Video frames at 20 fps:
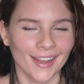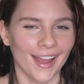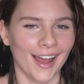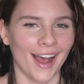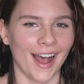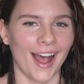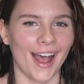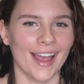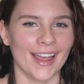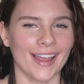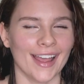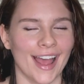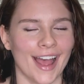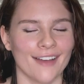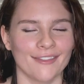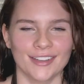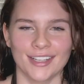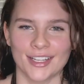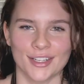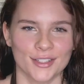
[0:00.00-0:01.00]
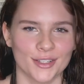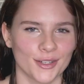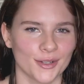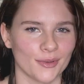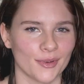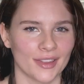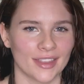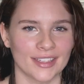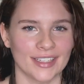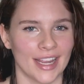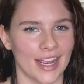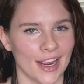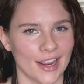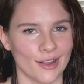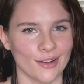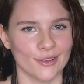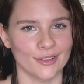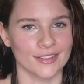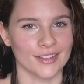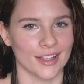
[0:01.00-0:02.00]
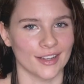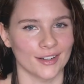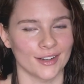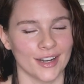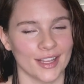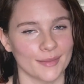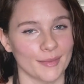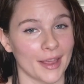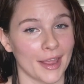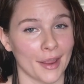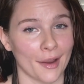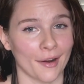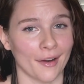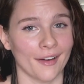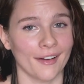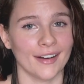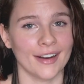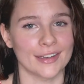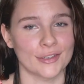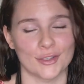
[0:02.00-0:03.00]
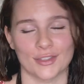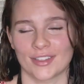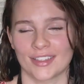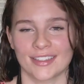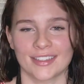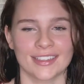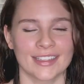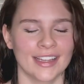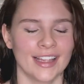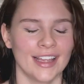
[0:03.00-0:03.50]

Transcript: I have an issue with tangles underneath my hair. It just,